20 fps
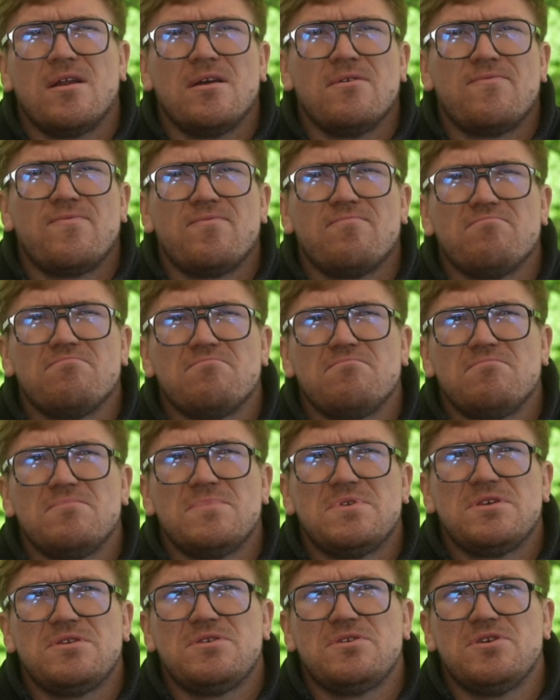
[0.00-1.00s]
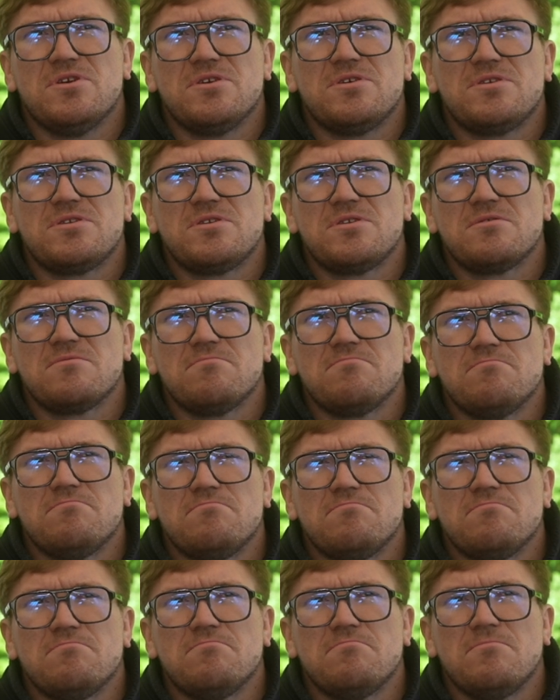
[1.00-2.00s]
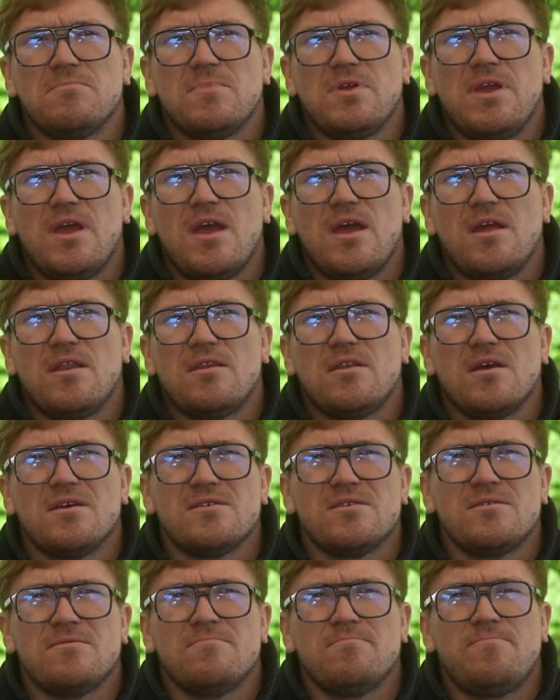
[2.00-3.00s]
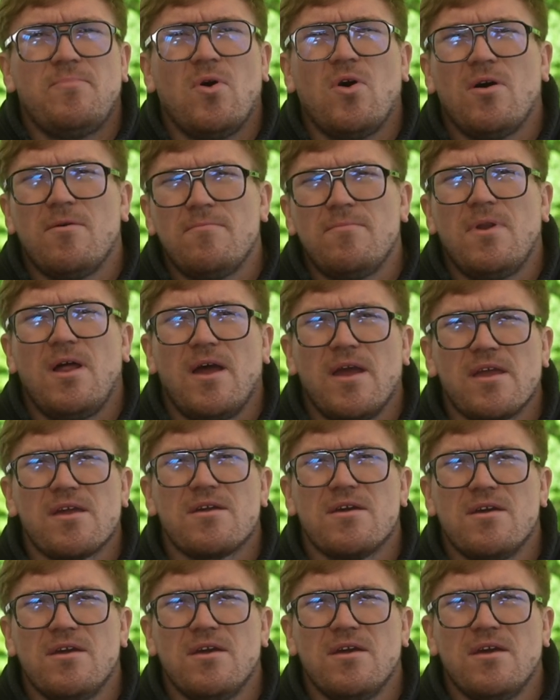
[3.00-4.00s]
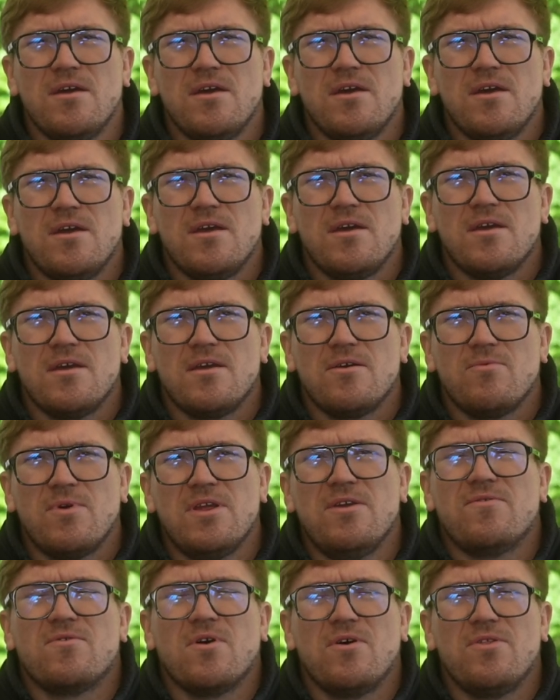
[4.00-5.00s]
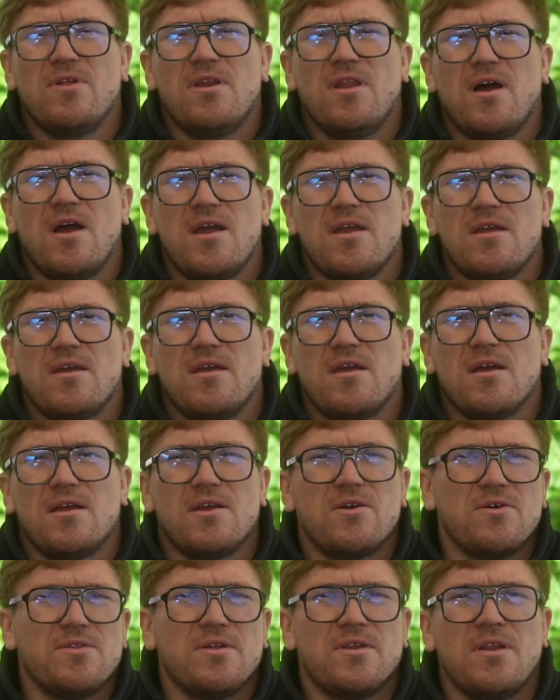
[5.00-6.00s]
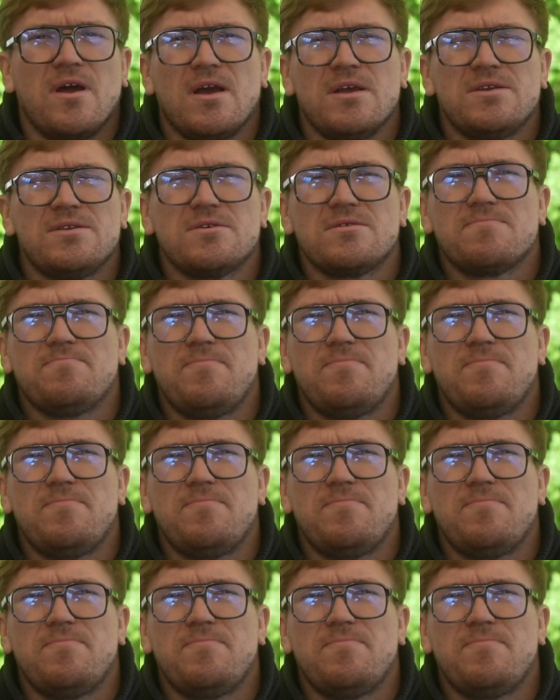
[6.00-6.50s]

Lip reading: of just, yeah, it doesn't pop like when you've got the light. You've got the nice